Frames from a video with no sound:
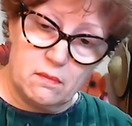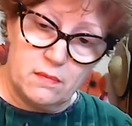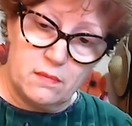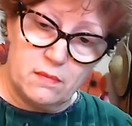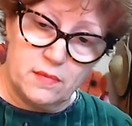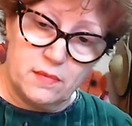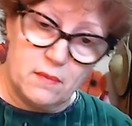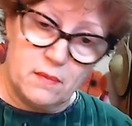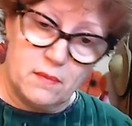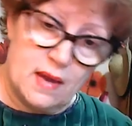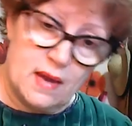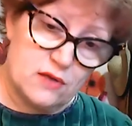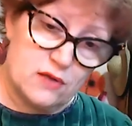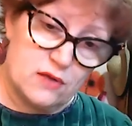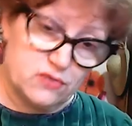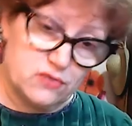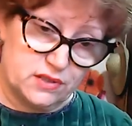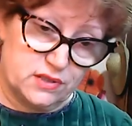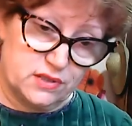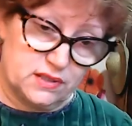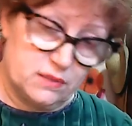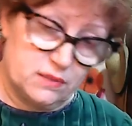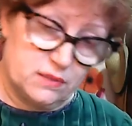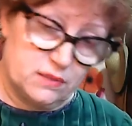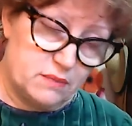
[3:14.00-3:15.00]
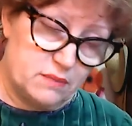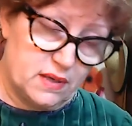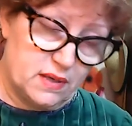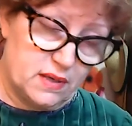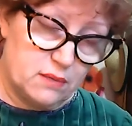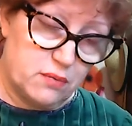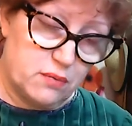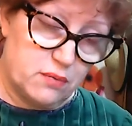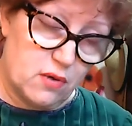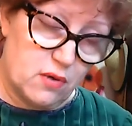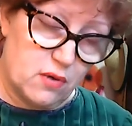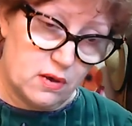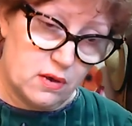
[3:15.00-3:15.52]
mattress, the bed
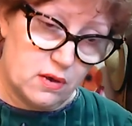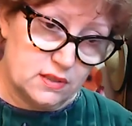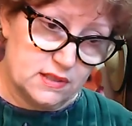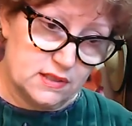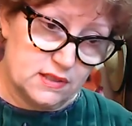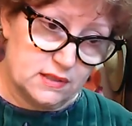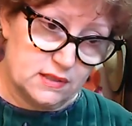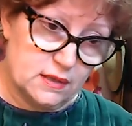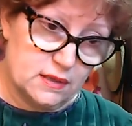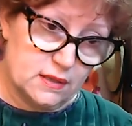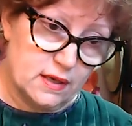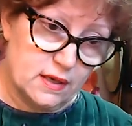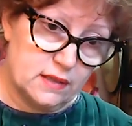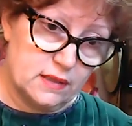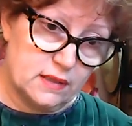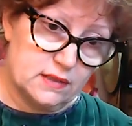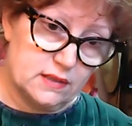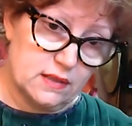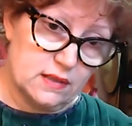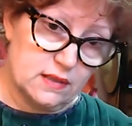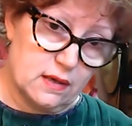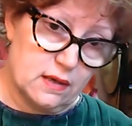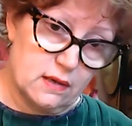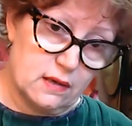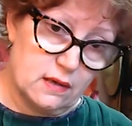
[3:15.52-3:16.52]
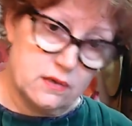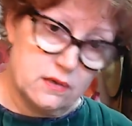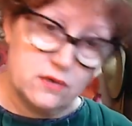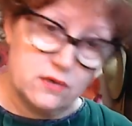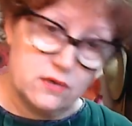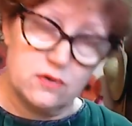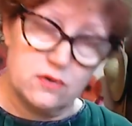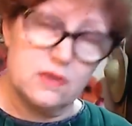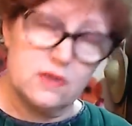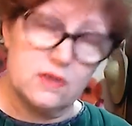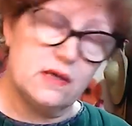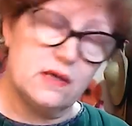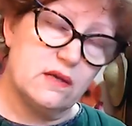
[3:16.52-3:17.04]
part, slides
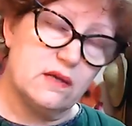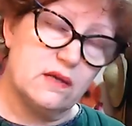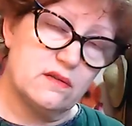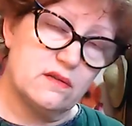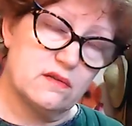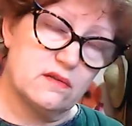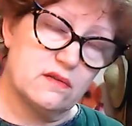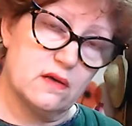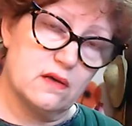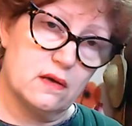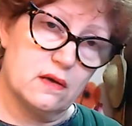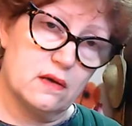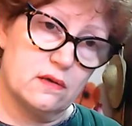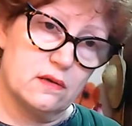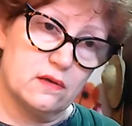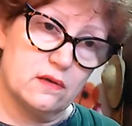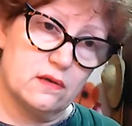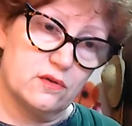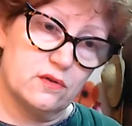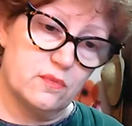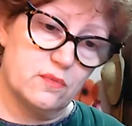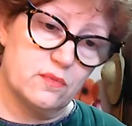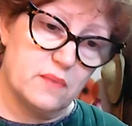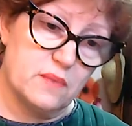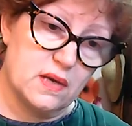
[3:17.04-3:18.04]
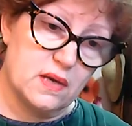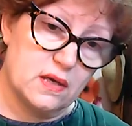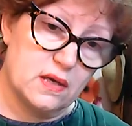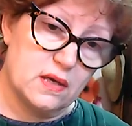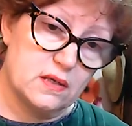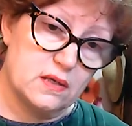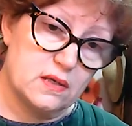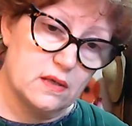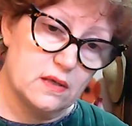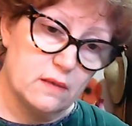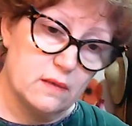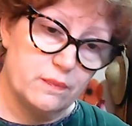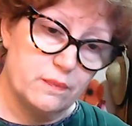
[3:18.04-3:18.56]
underneath another bed
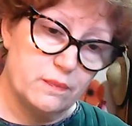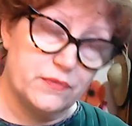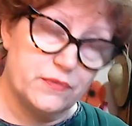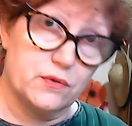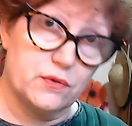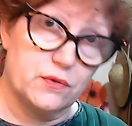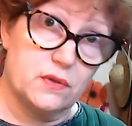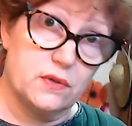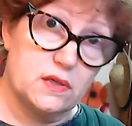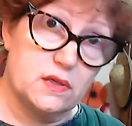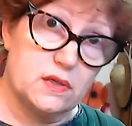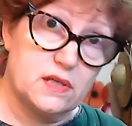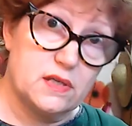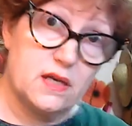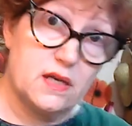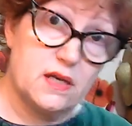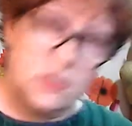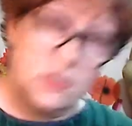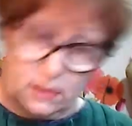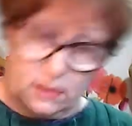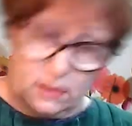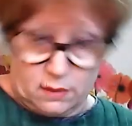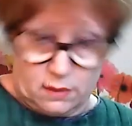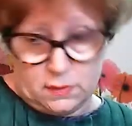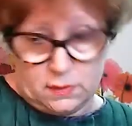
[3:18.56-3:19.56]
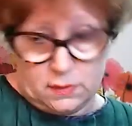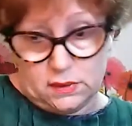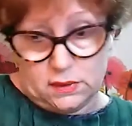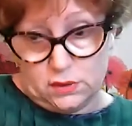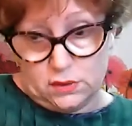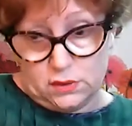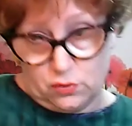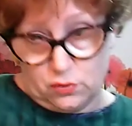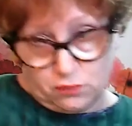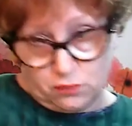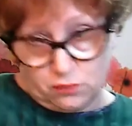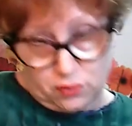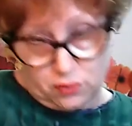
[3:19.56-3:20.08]
during the daytime, and then
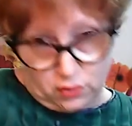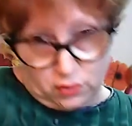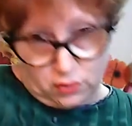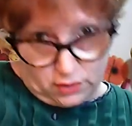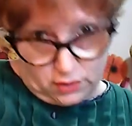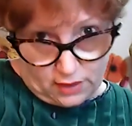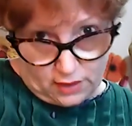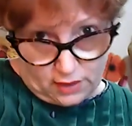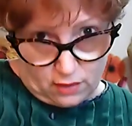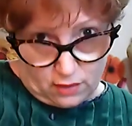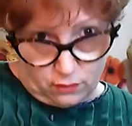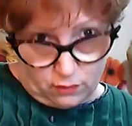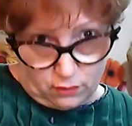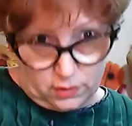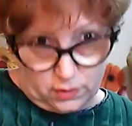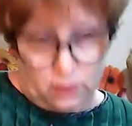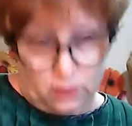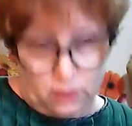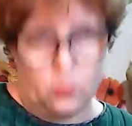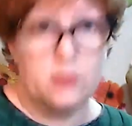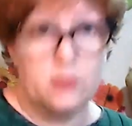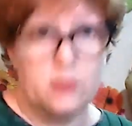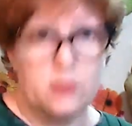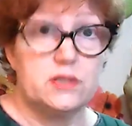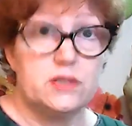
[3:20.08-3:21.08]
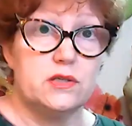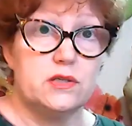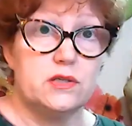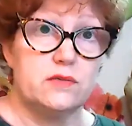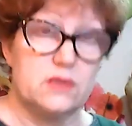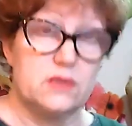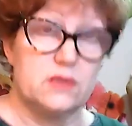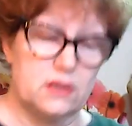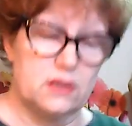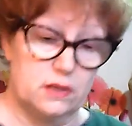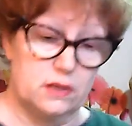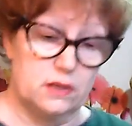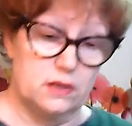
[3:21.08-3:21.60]
you pull it out when you want to use
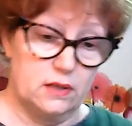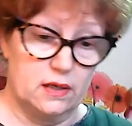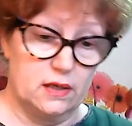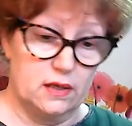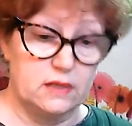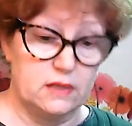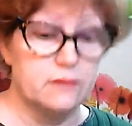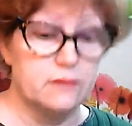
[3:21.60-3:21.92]
it at night.